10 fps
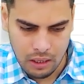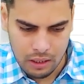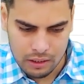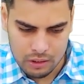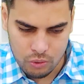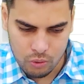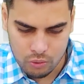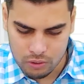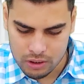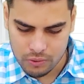Just go
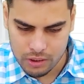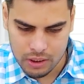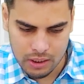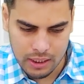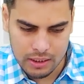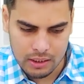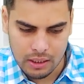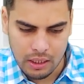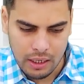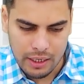through this question, guys.
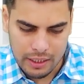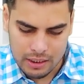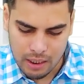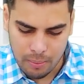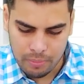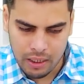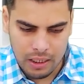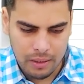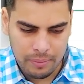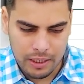It is
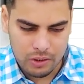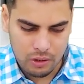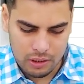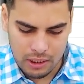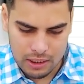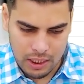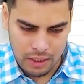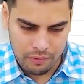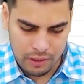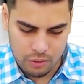completely based on these
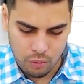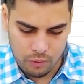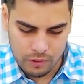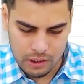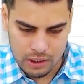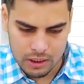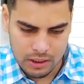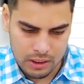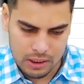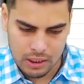entries what we
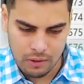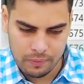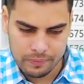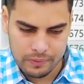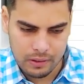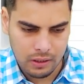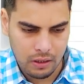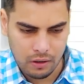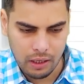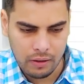discussed just now.
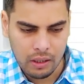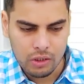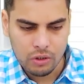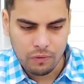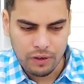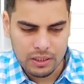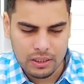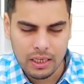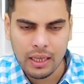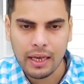Okay, so first
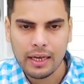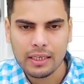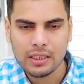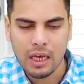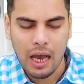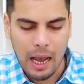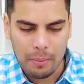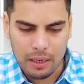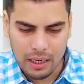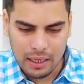thing is
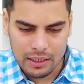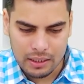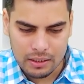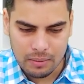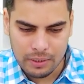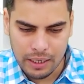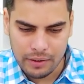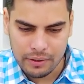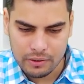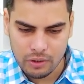I'm collecting some
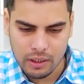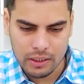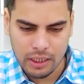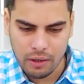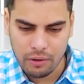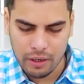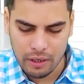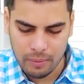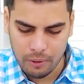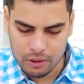security
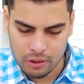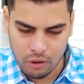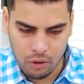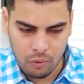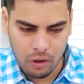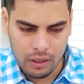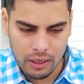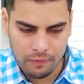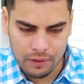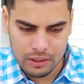deposit on what
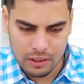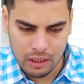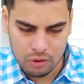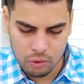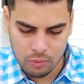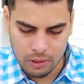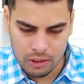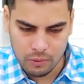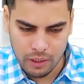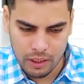day? 1st October
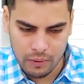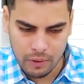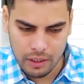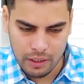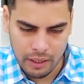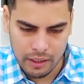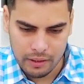2020, right?